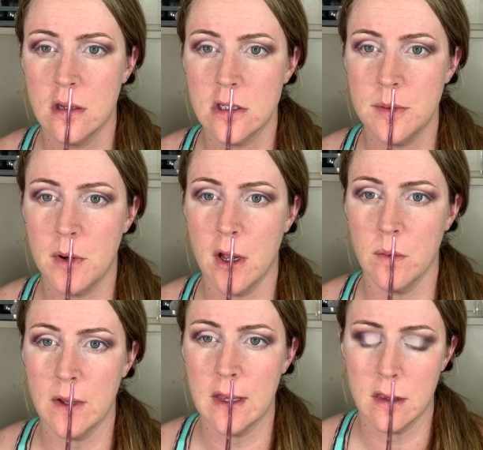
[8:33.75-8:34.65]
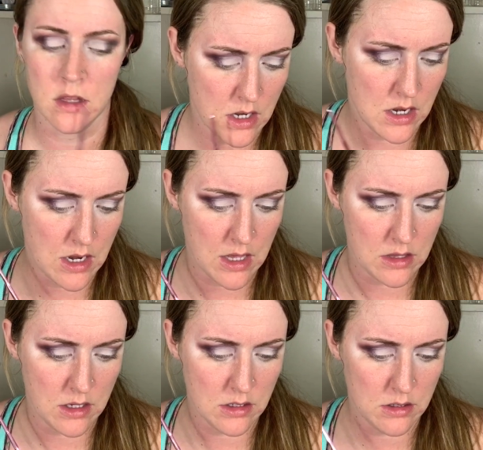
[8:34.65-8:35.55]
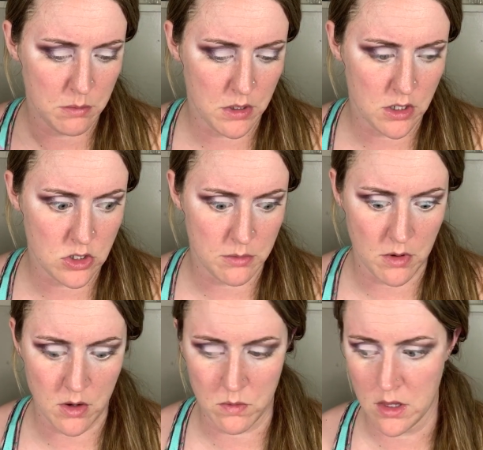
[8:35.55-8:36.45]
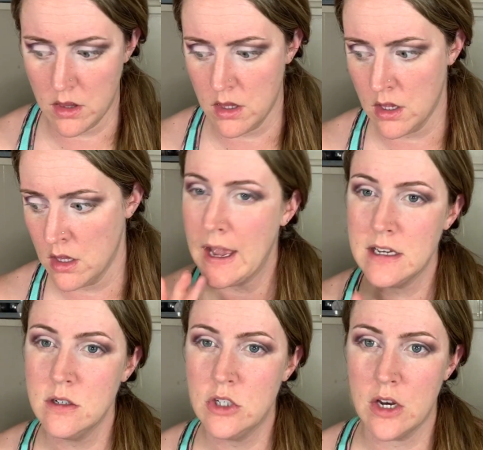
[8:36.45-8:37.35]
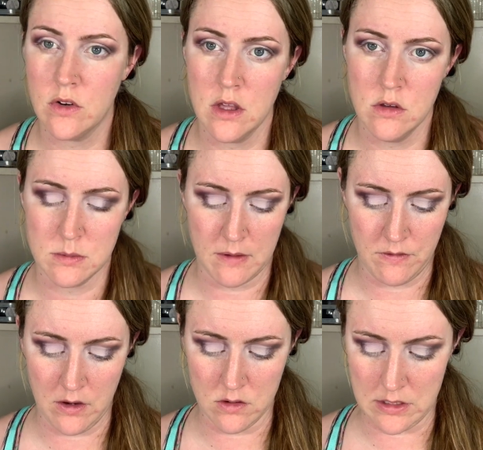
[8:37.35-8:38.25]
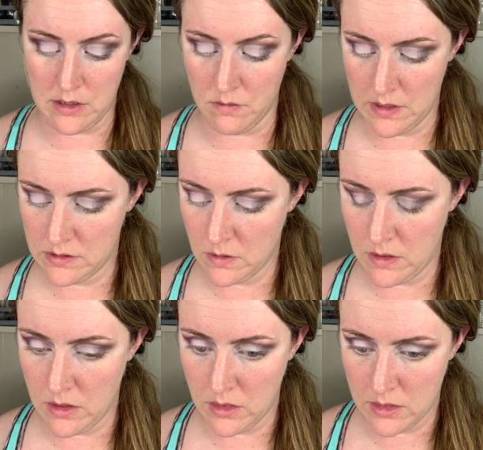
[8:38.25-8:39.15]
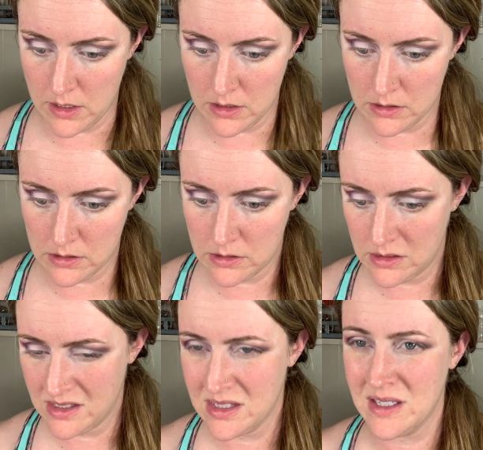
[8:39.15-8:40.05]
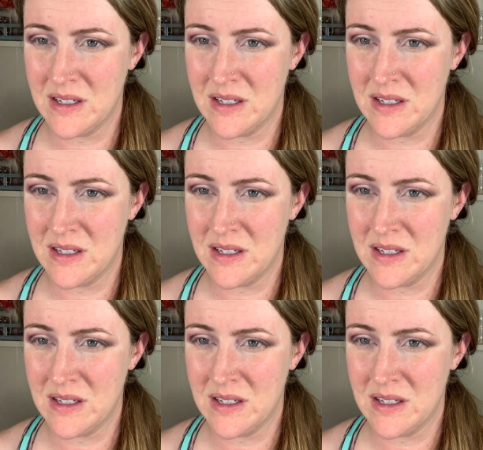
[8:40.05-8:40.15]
shimmer on with. Nothing to put a shimmer on with. I do generally use my fingers anyway, so I think that's,